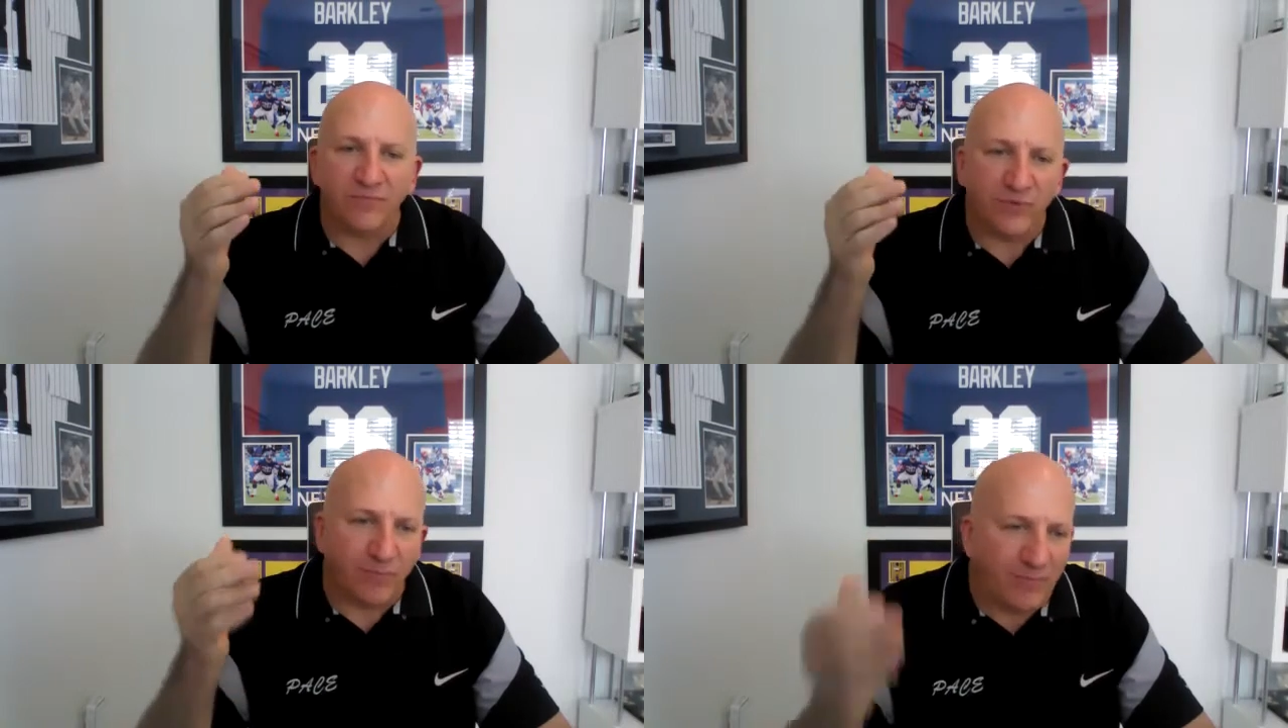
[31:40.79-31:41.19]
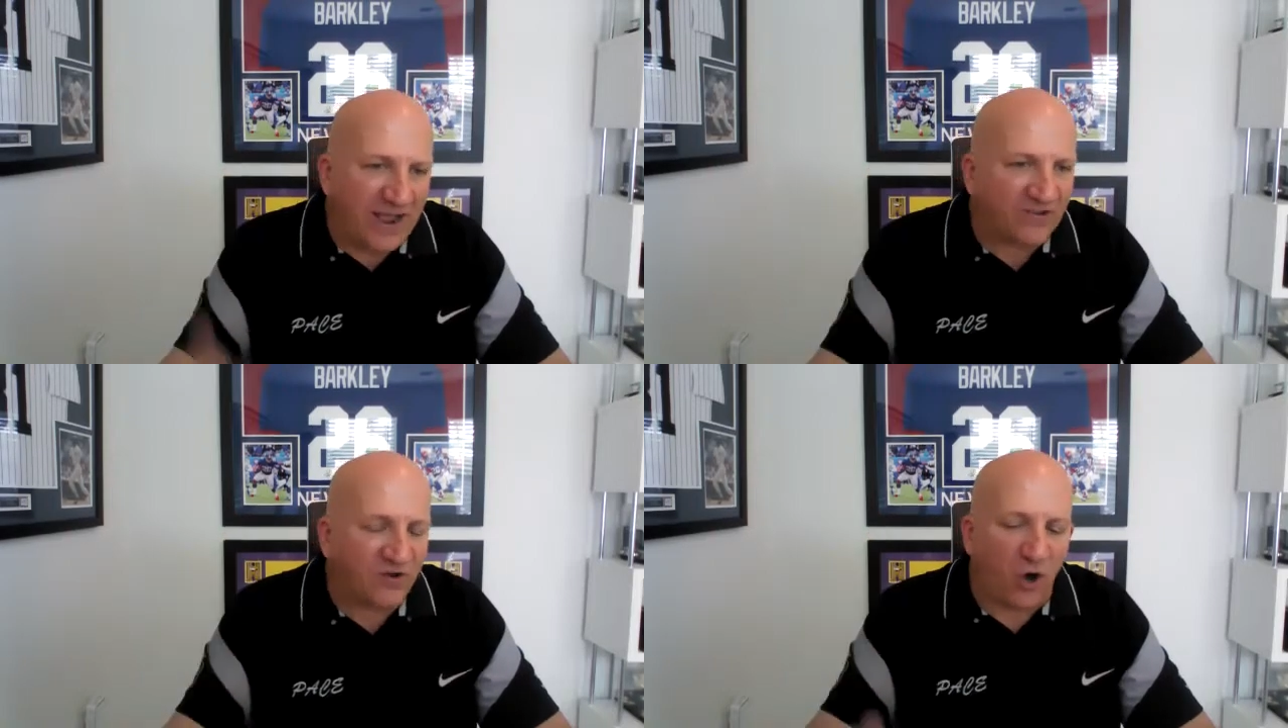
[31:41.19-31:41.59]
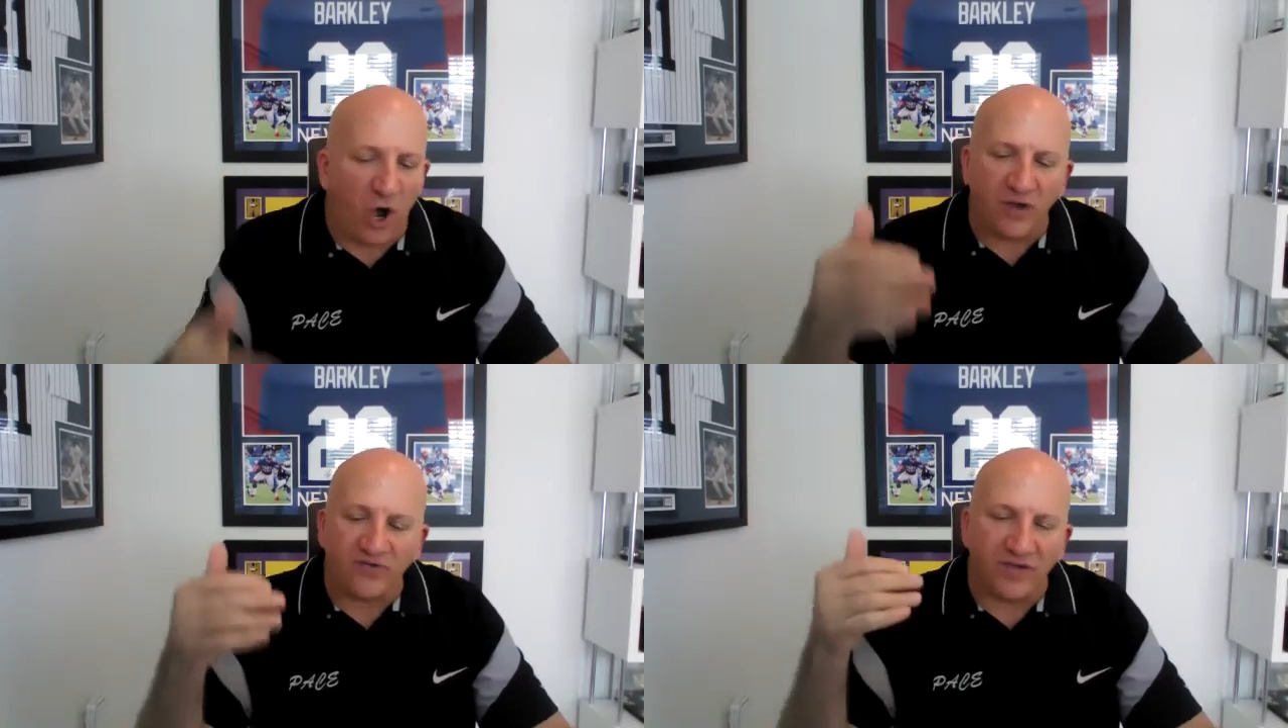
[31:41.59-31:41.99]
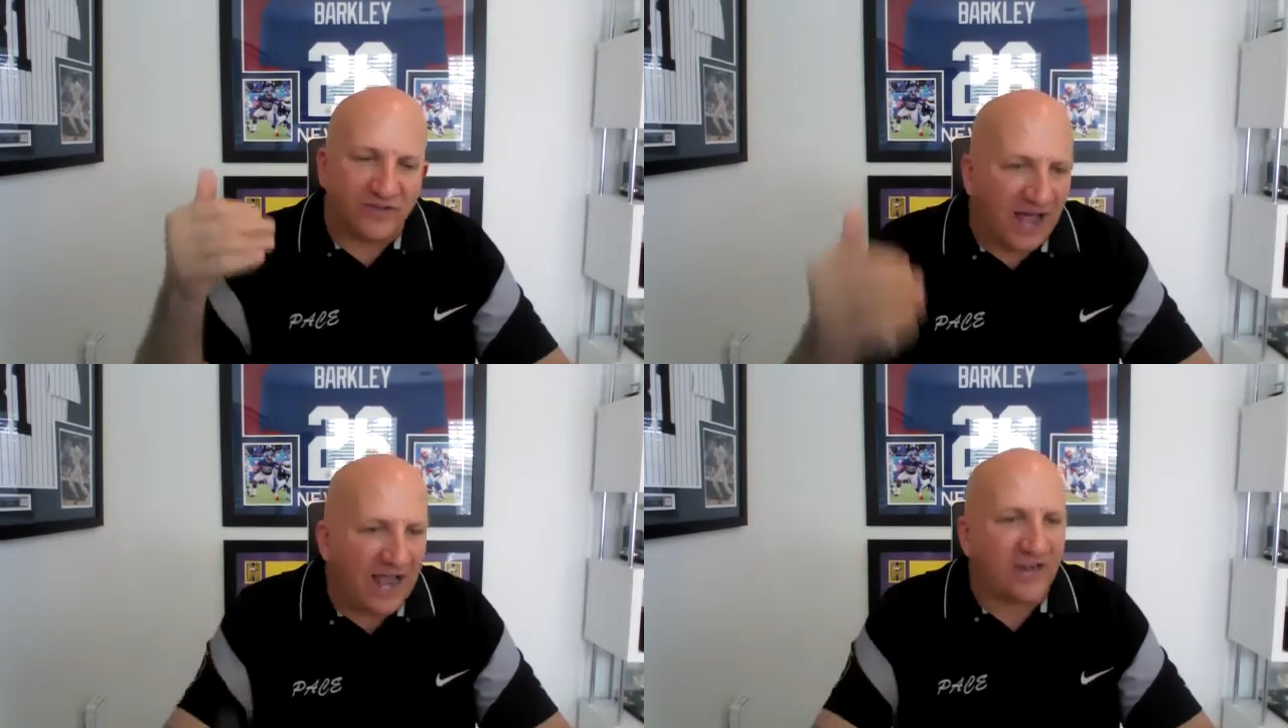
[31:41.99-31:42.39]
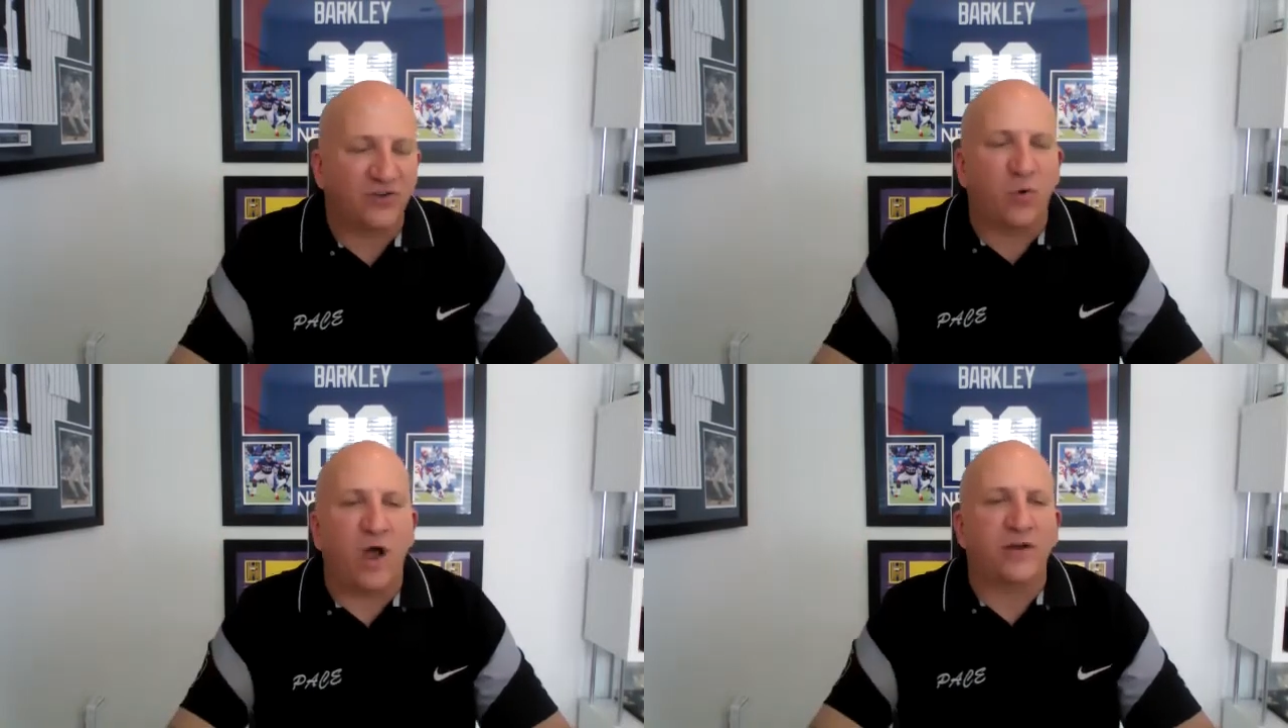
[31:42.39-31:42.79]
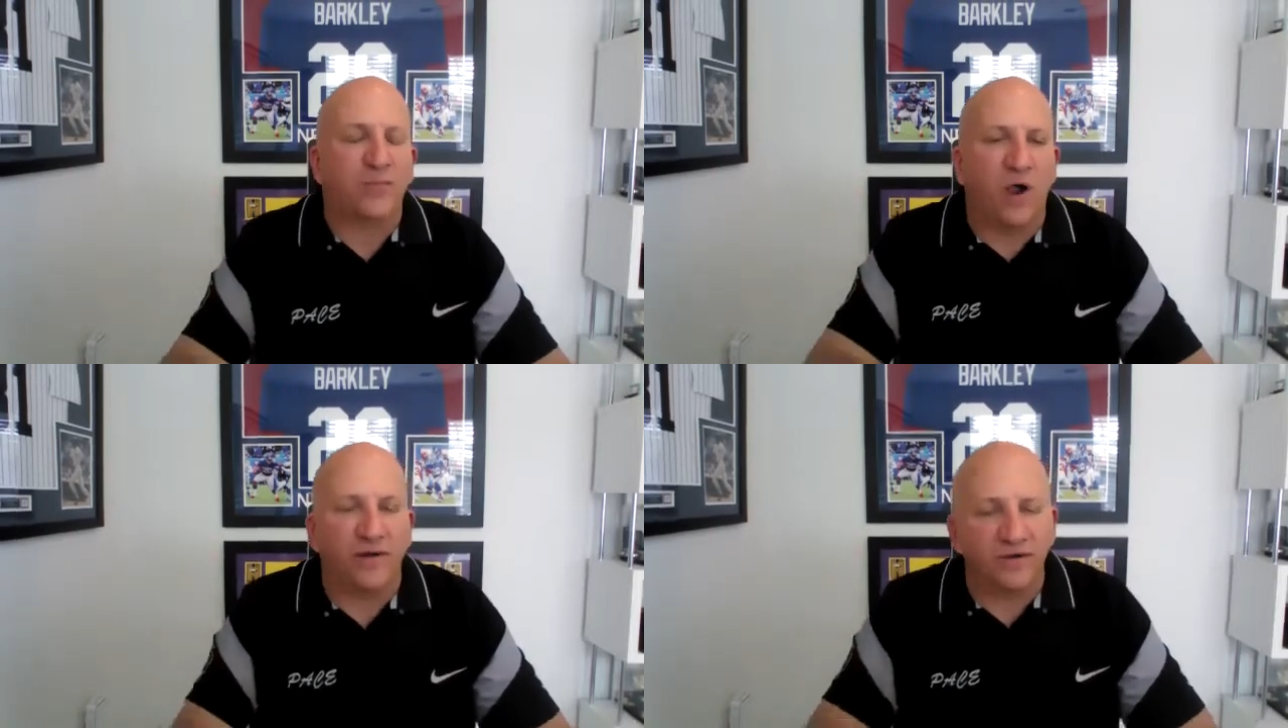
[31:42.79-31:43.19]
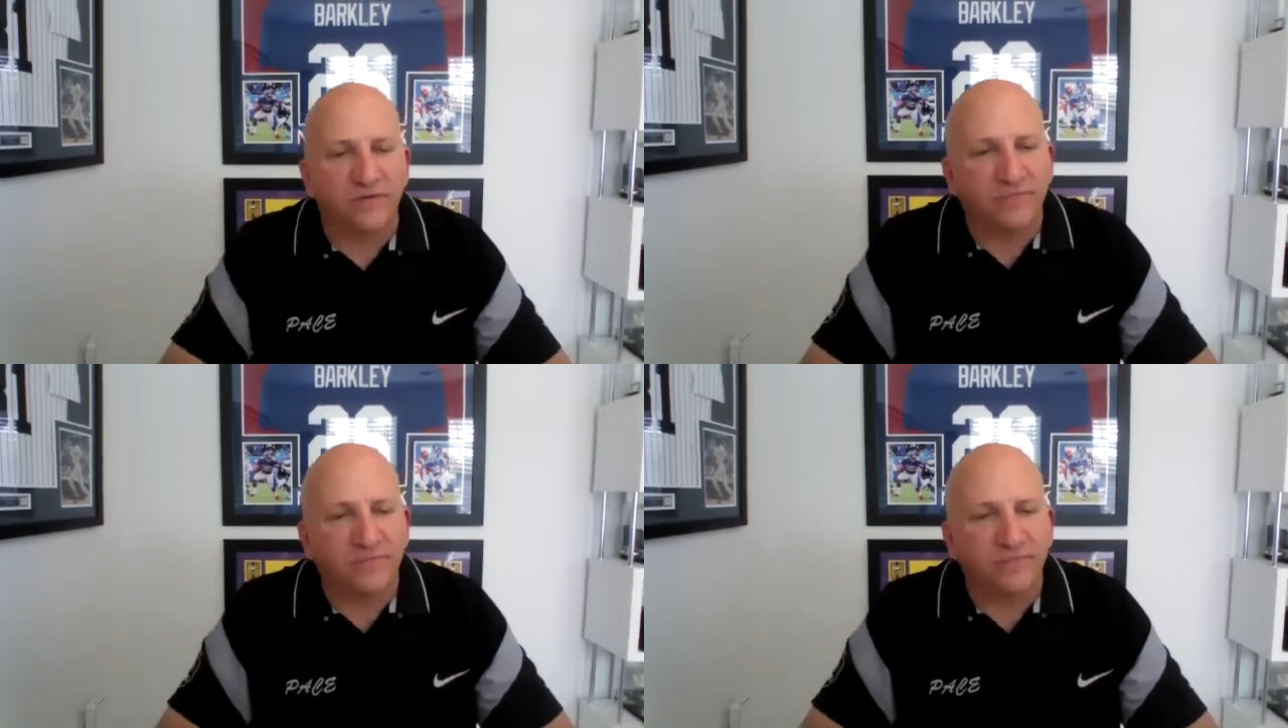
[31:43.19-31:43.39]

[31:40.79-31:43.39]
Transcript: best cost, the highest quality product.